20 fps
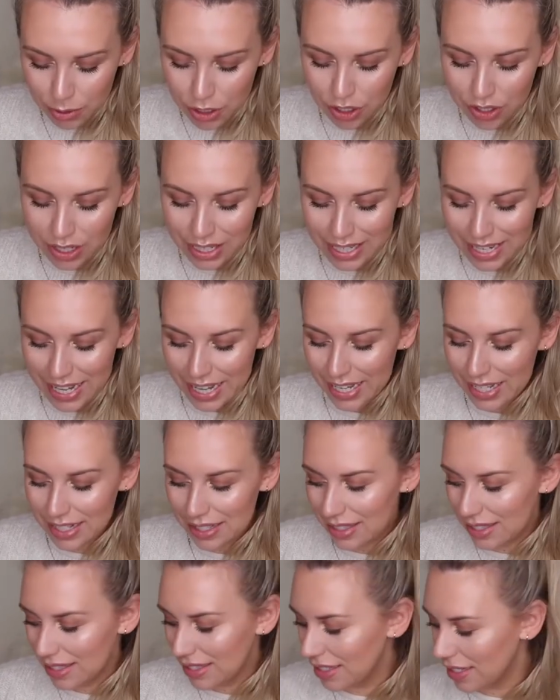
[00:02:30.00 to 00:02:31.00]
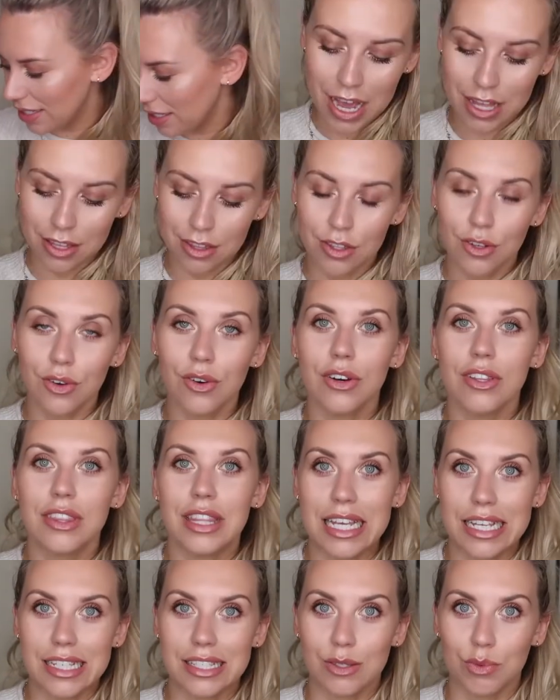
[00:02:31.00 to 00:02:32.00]
but not least, I thought
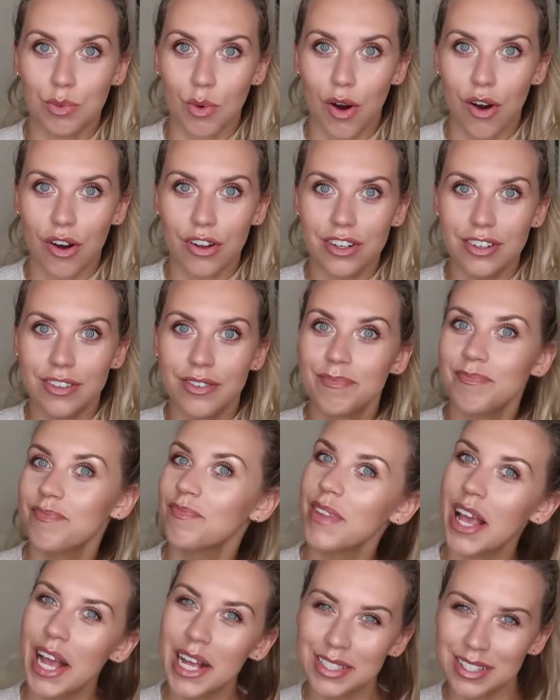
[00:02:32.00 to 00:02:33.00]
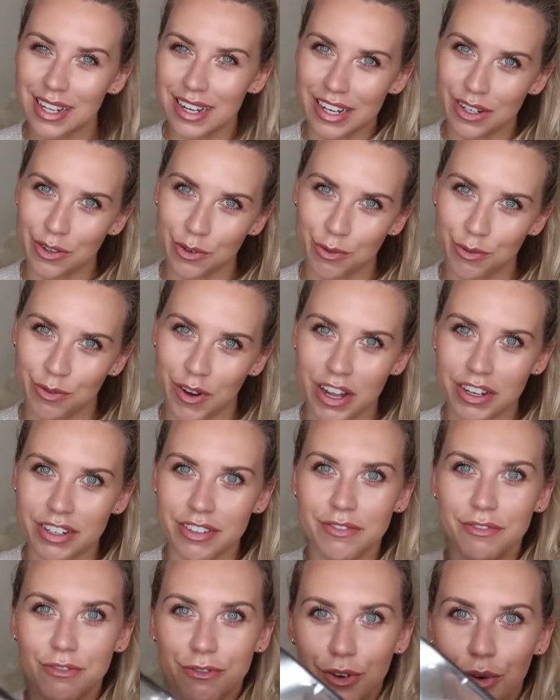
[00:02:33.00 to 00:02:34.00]
this one is a little
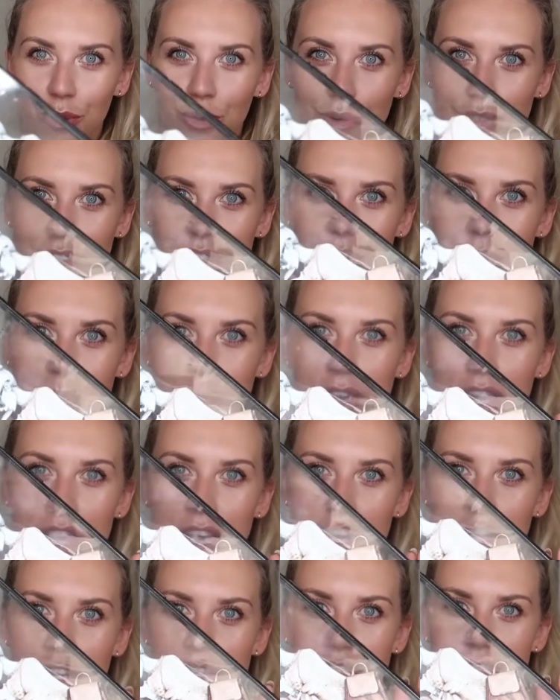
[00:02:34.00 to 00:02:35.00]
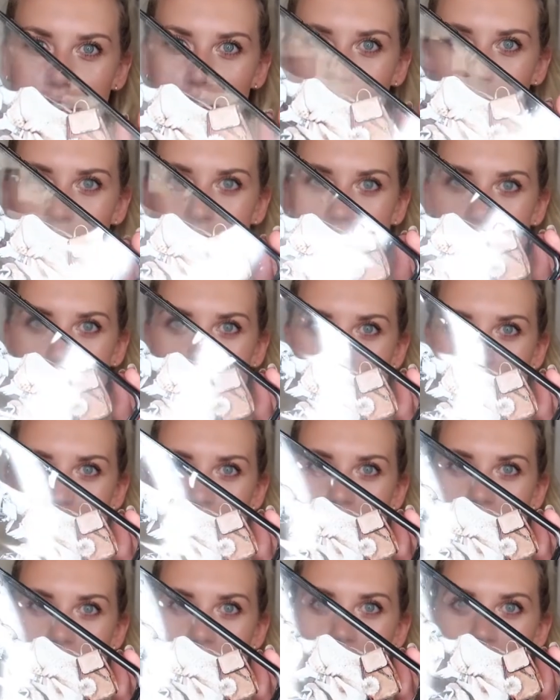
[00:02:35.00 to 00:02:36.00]
fun for autumn. So it's
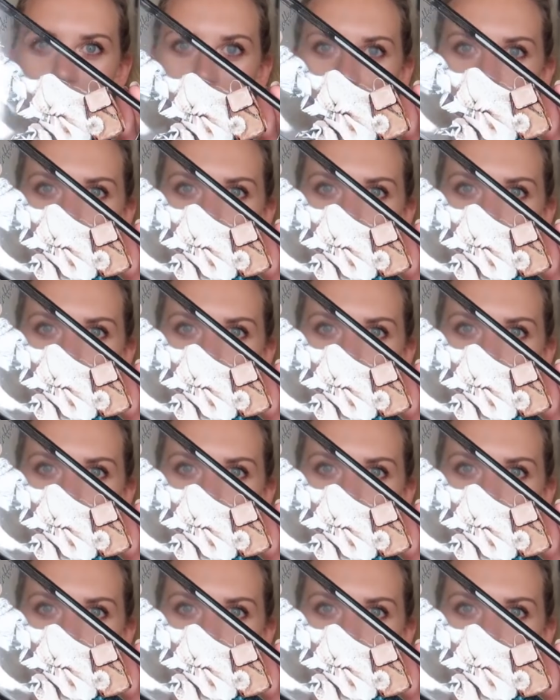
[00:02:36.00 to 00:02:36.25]
a